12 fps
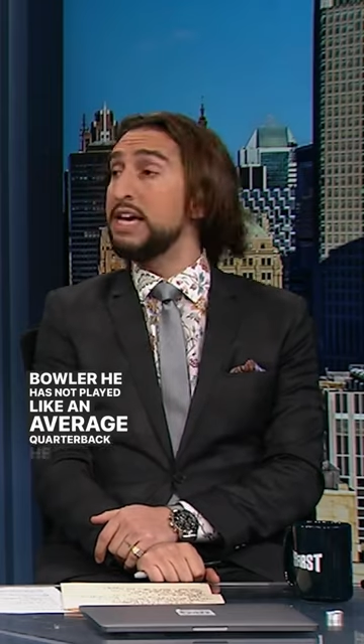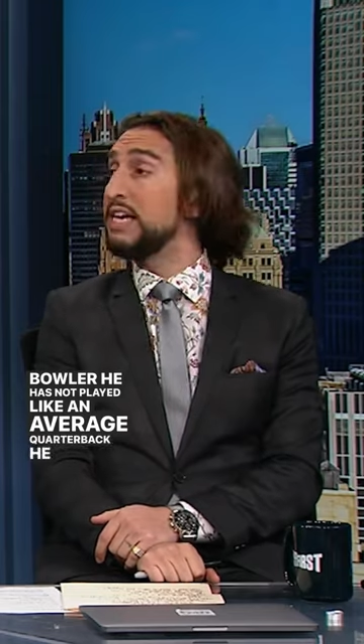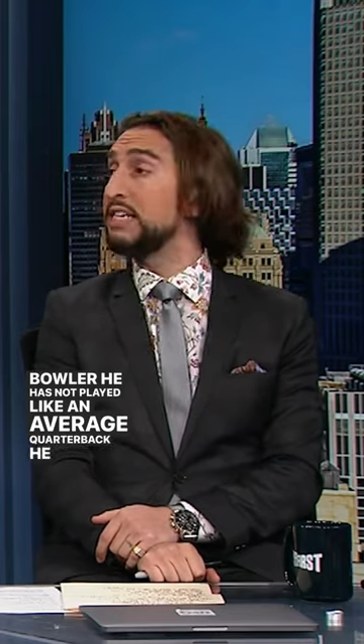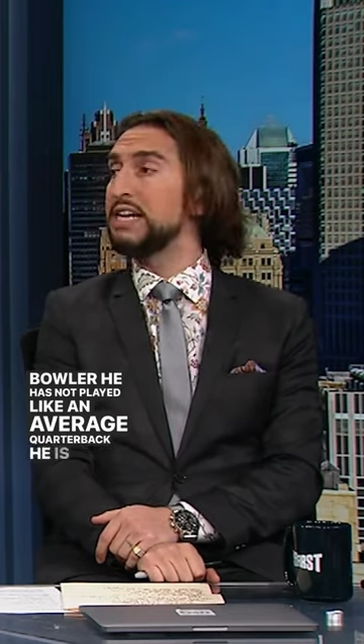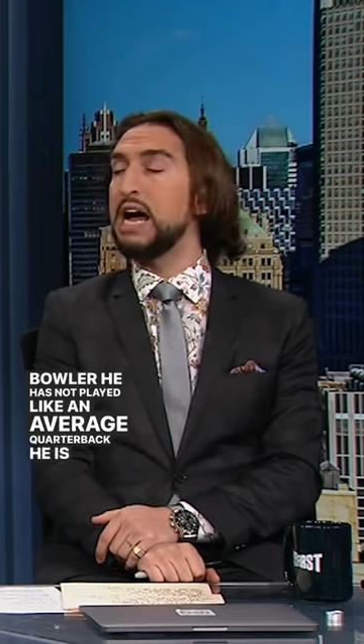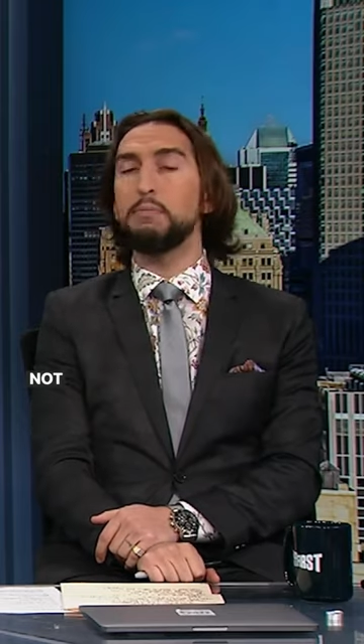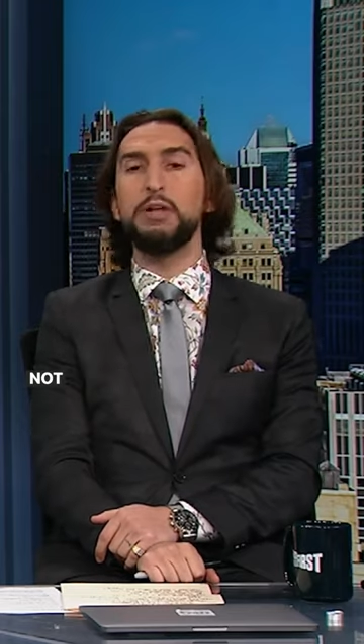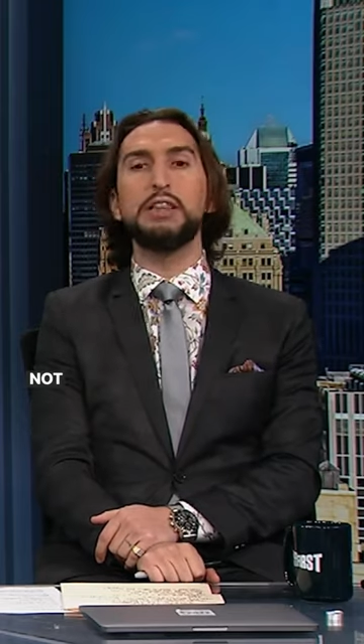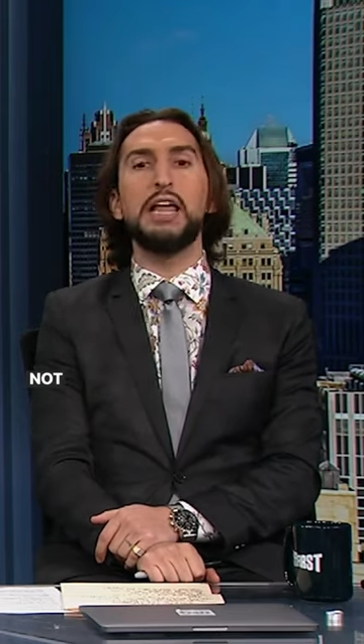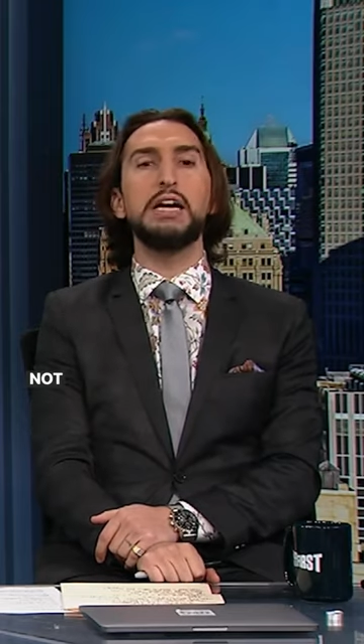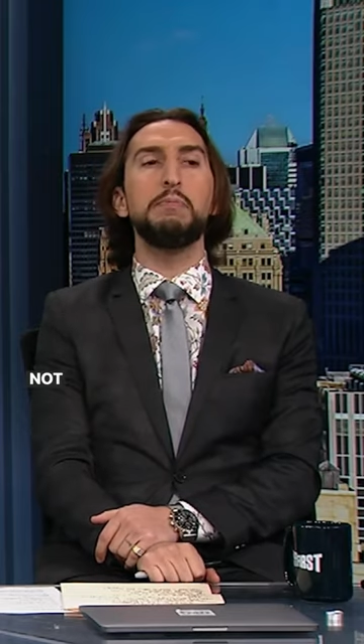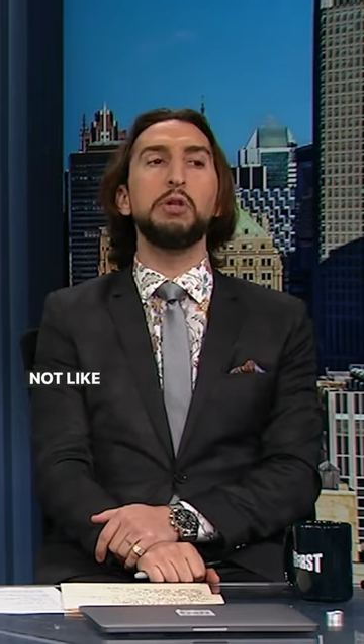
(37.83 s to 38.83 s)
He has not
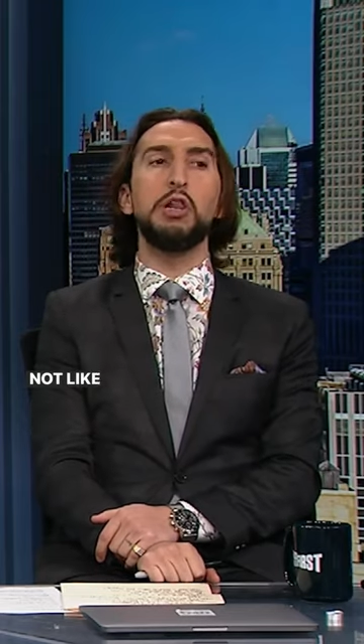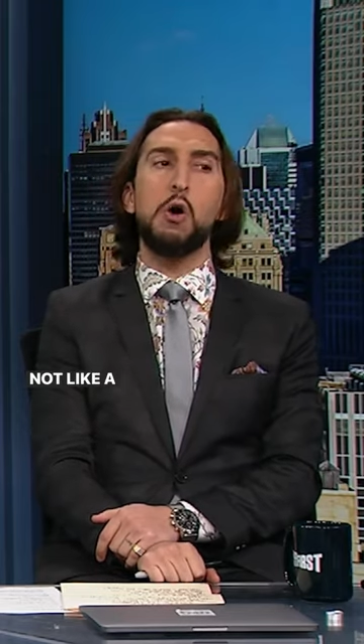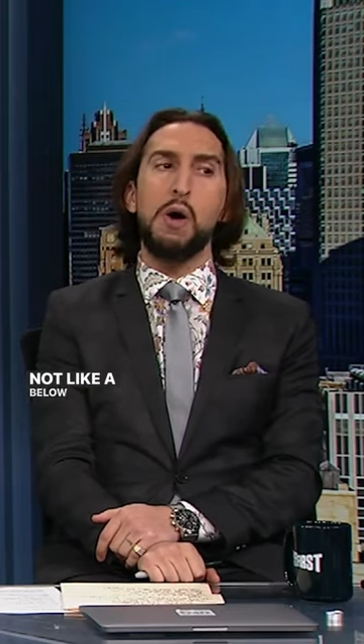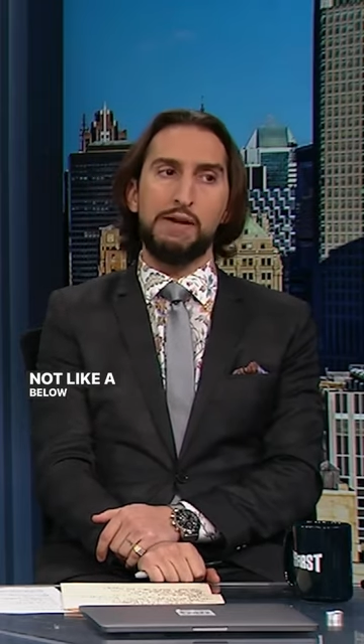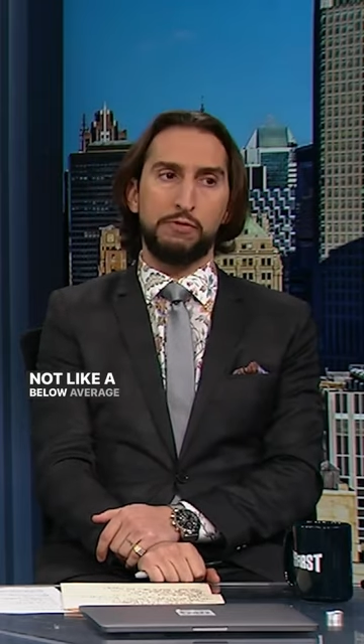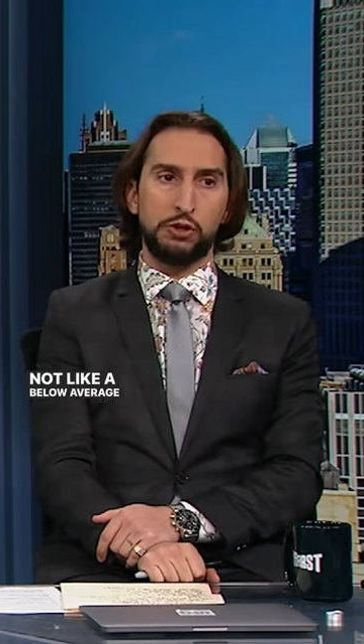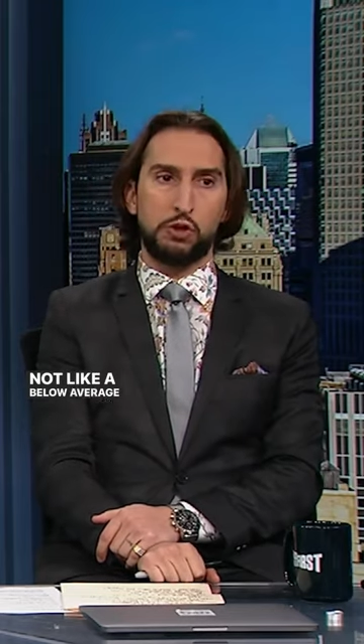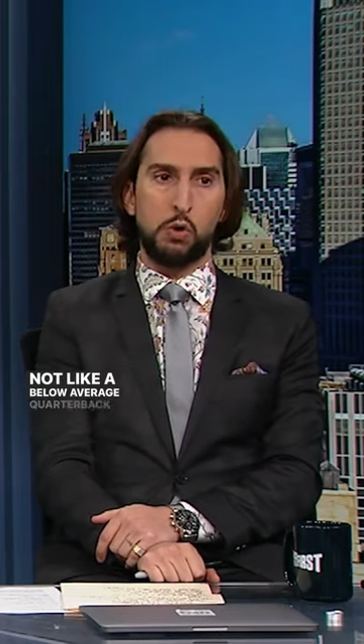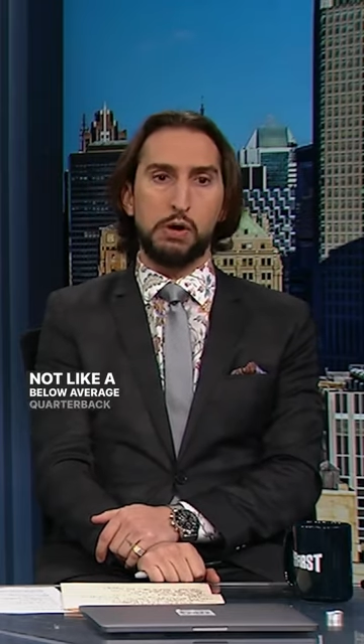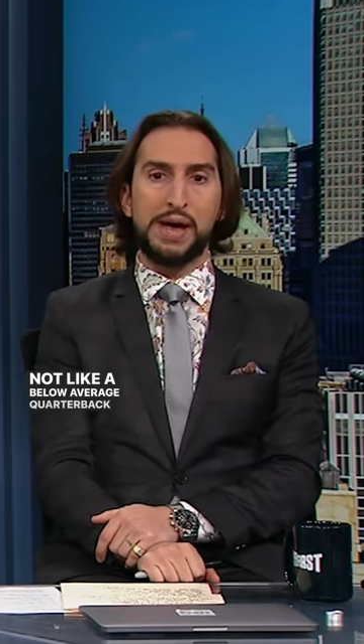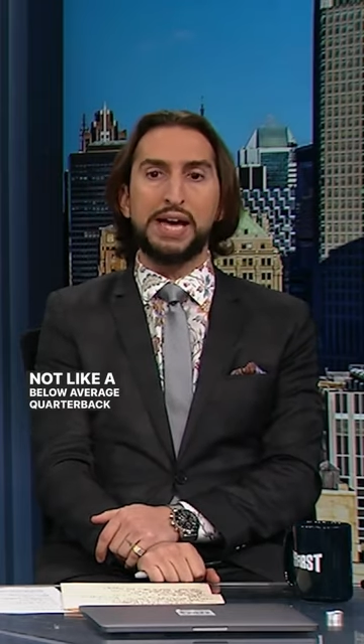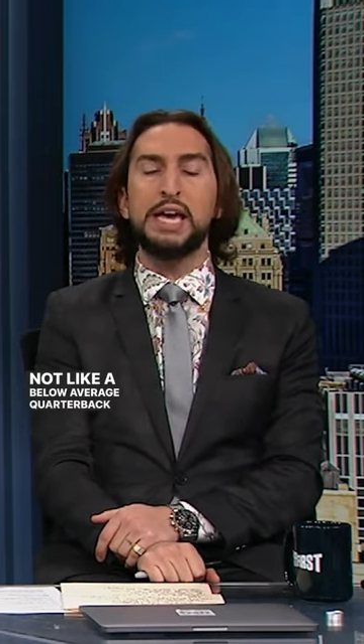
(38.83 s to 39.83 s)
played like a below average
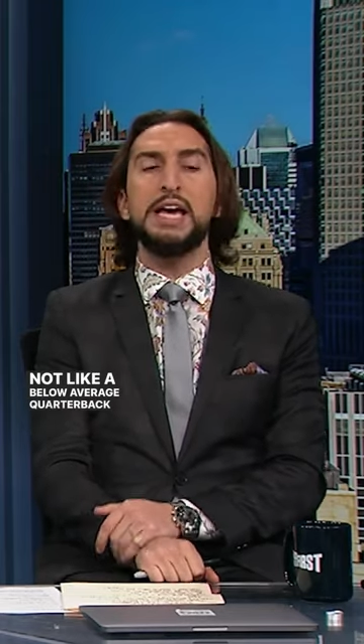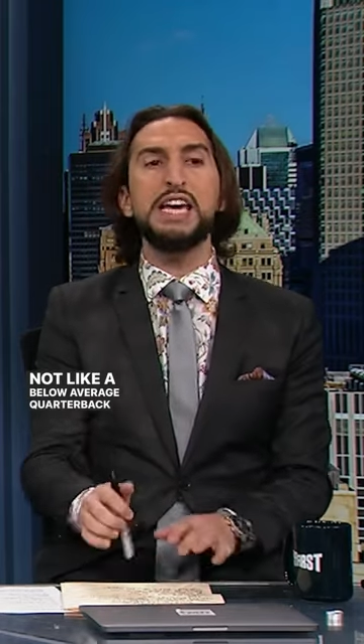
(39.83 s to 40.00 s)
quarterback.